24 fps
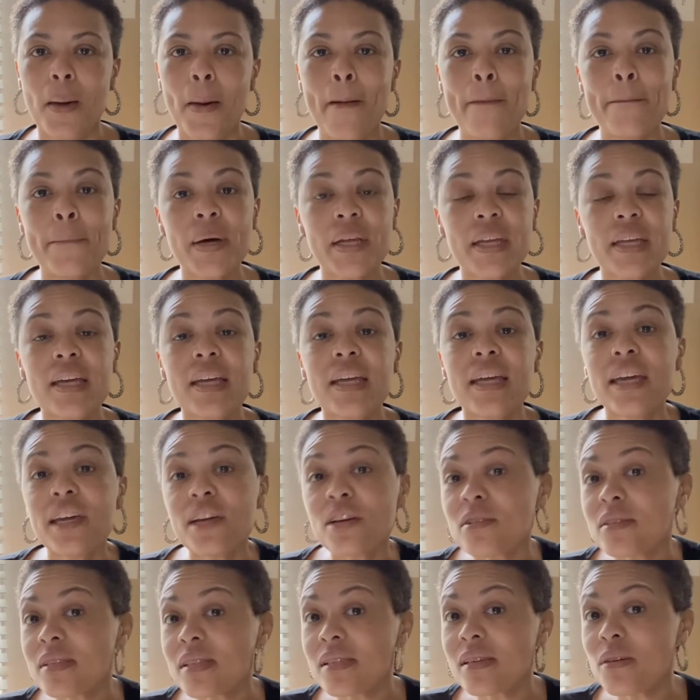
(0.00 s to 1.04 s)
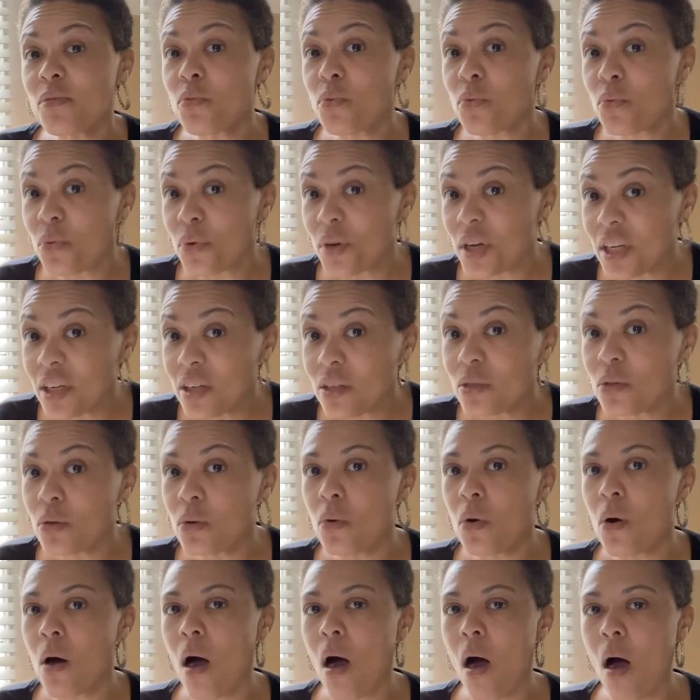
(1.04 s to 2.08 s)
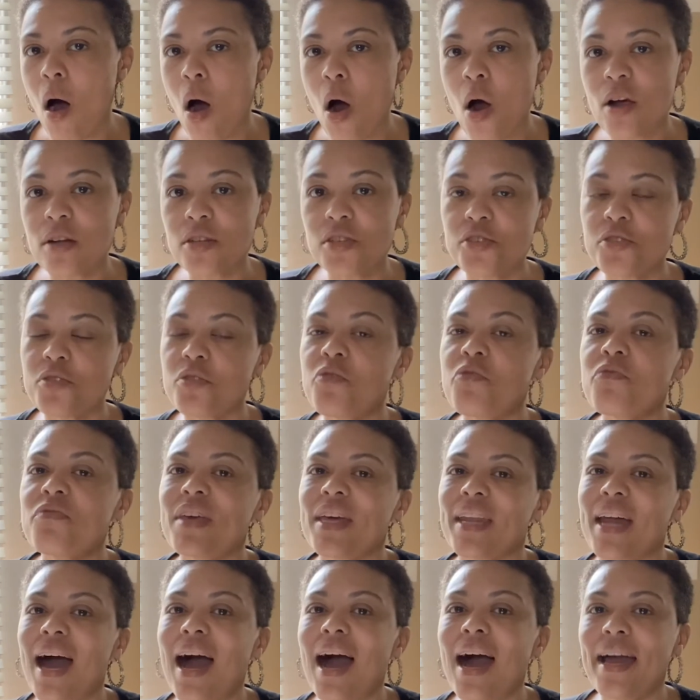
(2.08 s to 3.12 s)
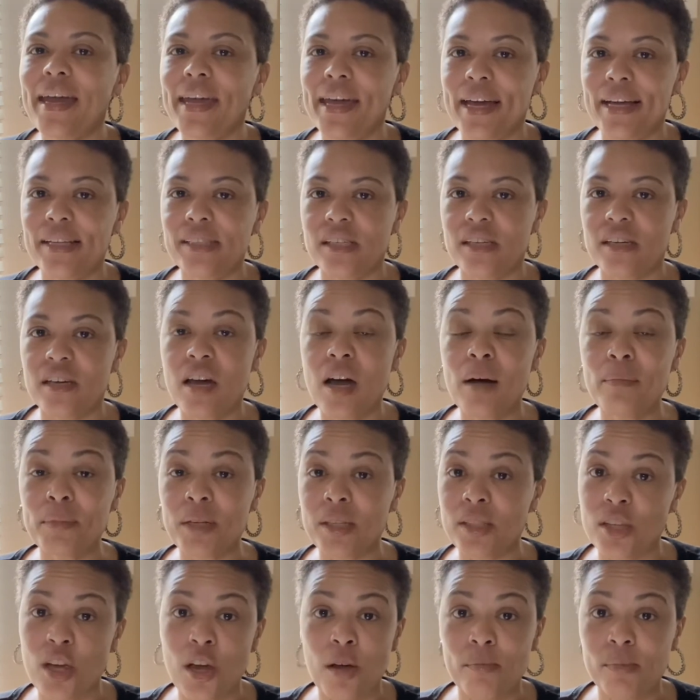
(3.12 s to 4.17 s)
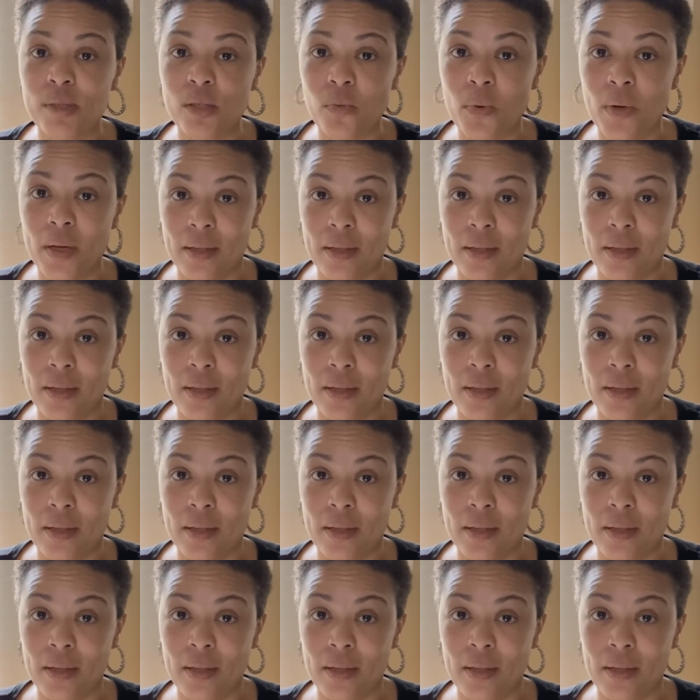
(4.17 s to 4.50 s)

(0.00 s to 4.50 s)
But here's the real hard truth that I had to come to terms with.